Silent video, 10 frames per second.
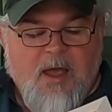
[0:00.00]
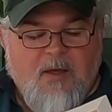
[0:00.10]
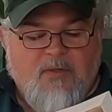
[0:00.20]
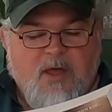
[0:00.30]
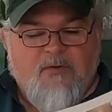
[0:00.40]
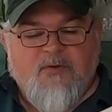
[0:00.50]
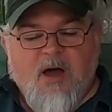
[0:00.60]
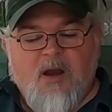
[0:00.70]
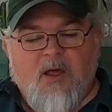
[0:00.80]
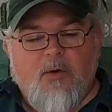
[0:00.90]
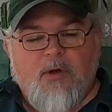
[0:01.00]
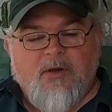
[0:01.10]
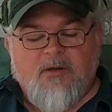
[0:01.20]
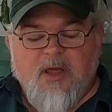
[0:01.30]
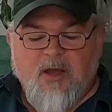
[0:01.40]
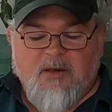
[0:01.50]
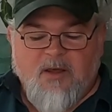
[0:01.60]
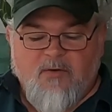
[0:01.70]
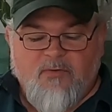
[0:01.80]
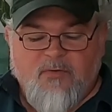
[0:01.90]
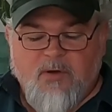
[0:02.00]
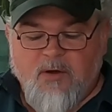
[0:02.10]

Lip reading: They follow a detective